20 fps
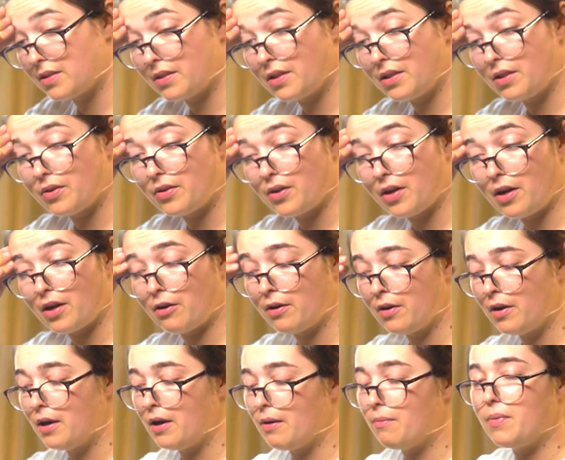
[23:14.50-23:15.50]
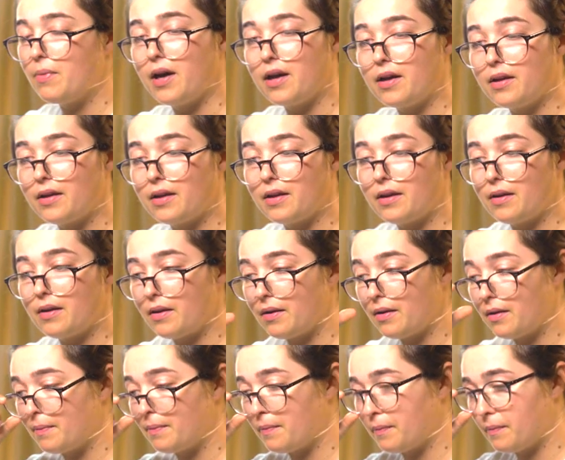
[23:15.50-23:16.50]
Leo now? But
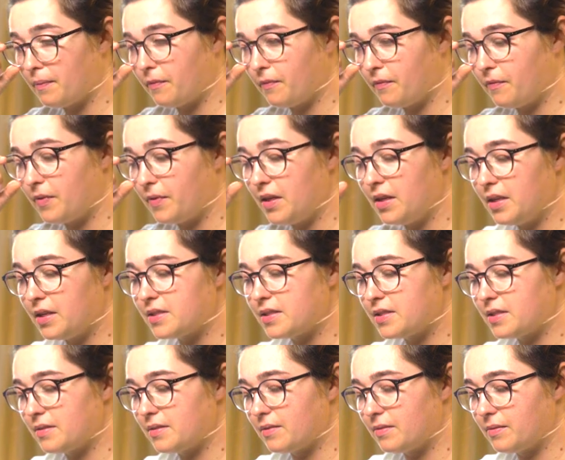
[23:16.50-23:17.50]
Venus